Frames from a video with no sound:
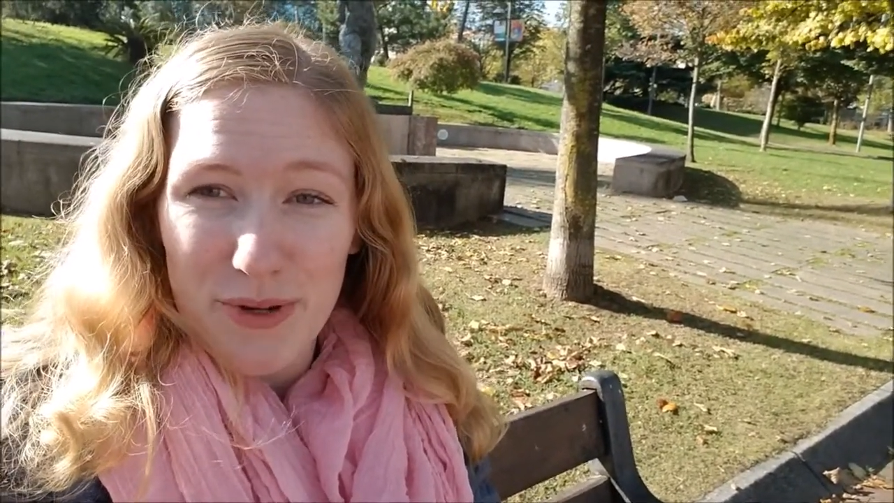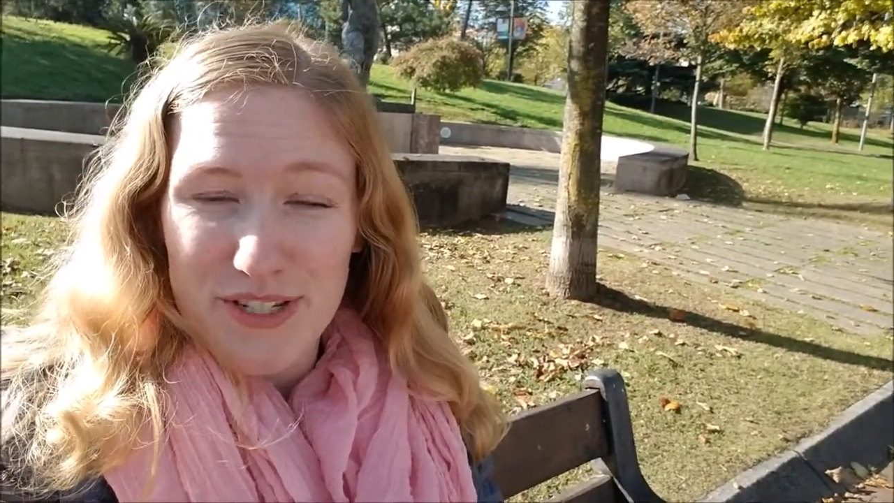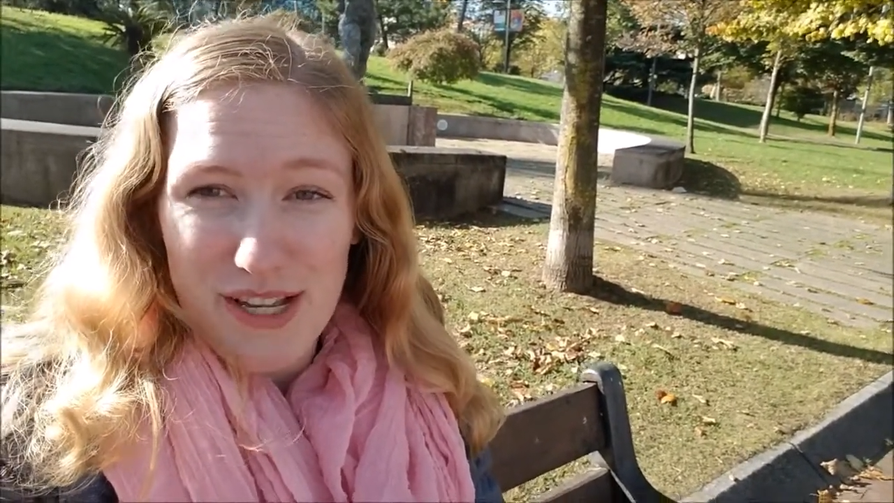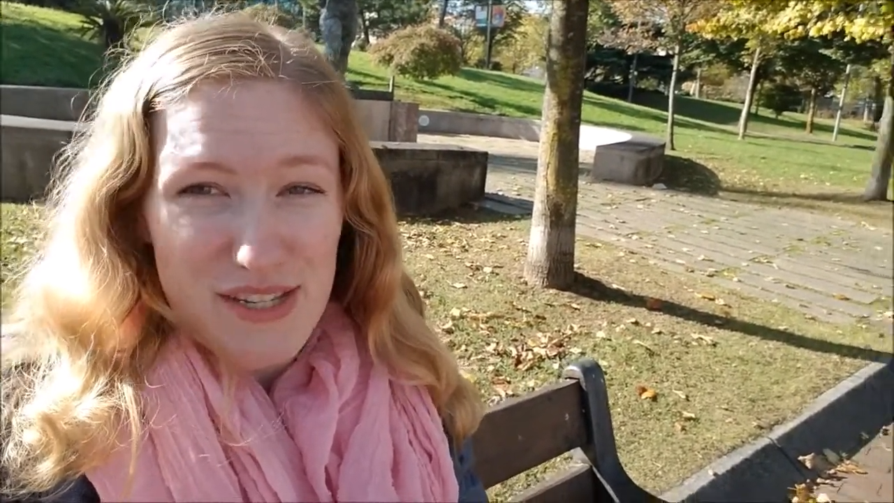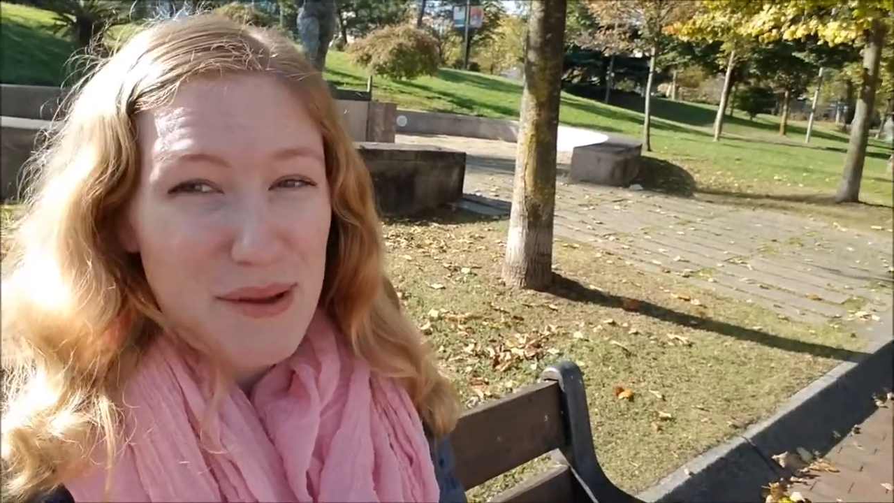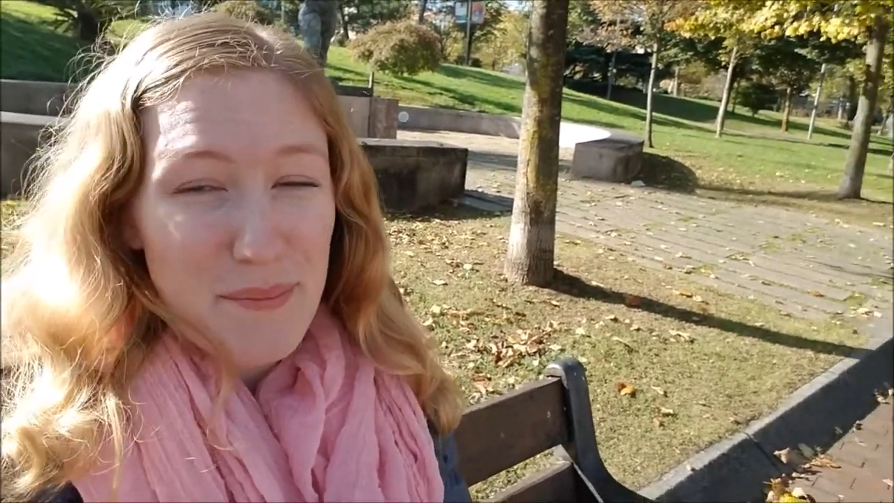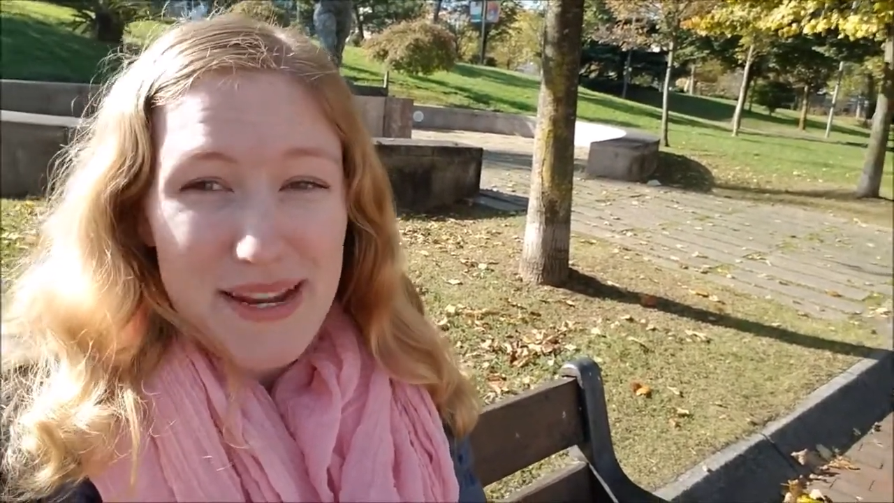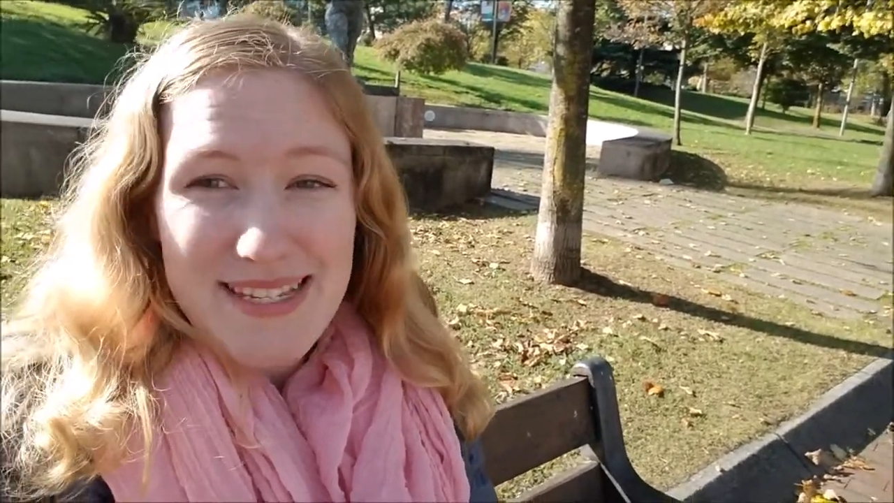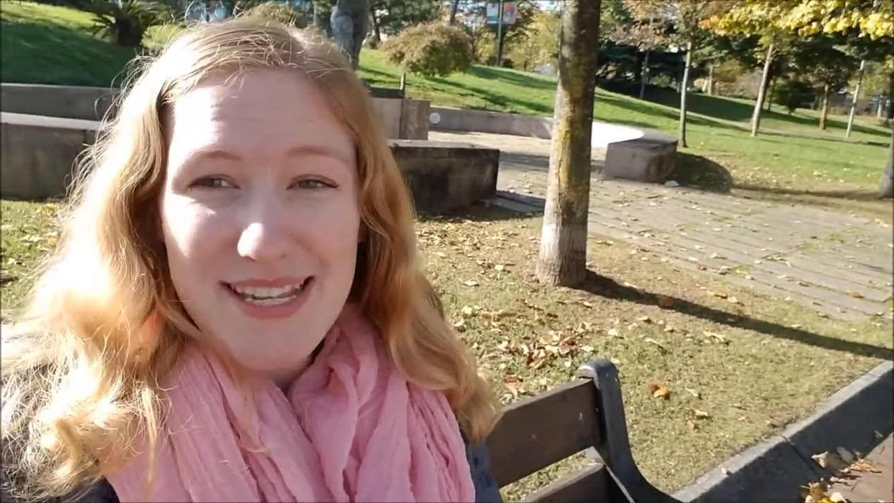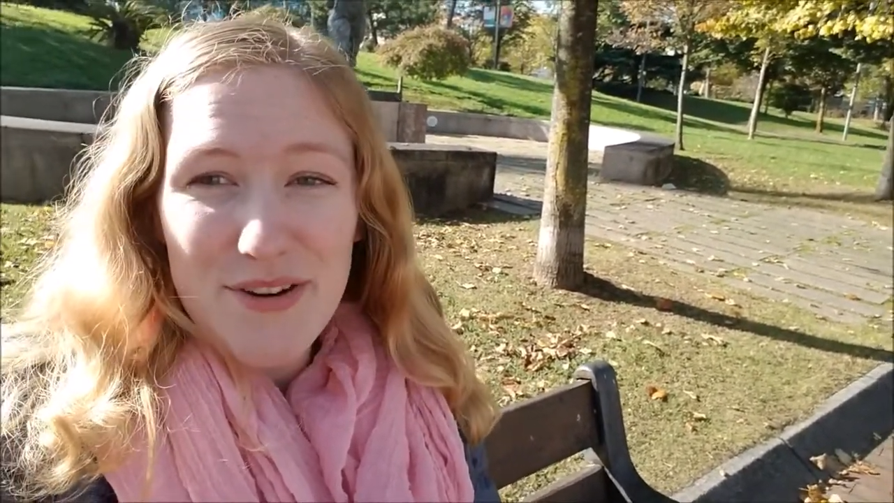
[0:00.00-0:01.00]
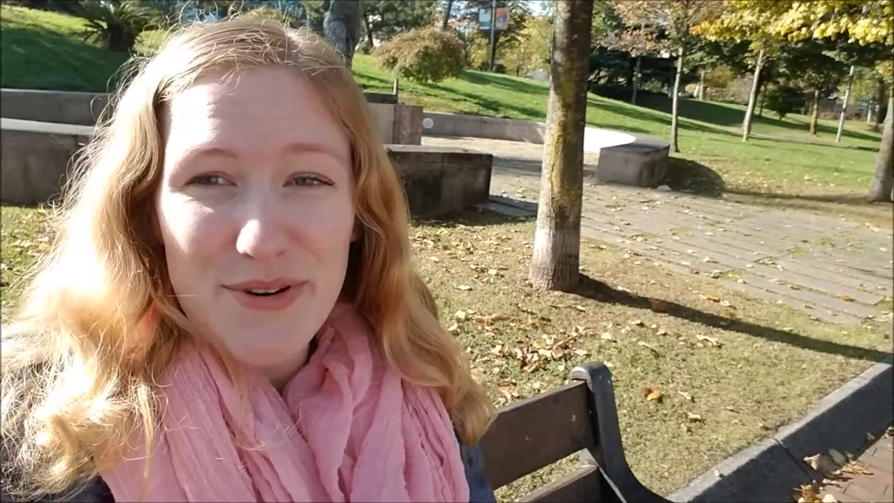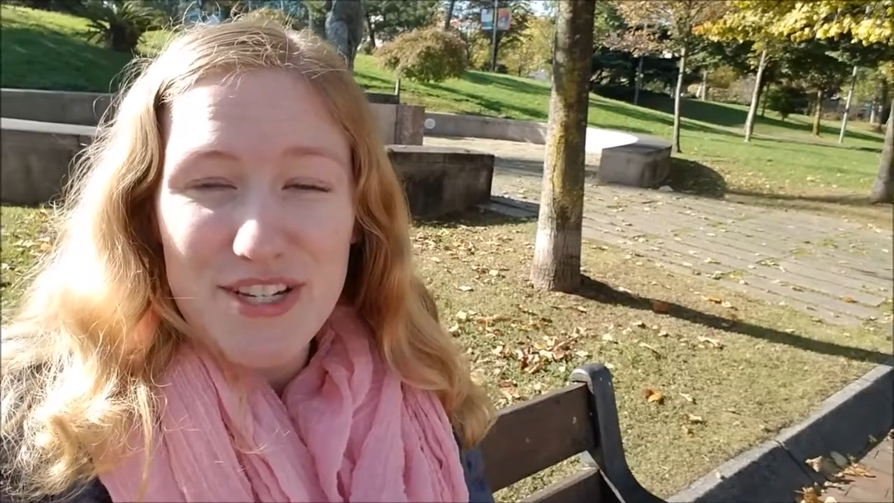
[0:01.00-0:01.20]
which has an amazing,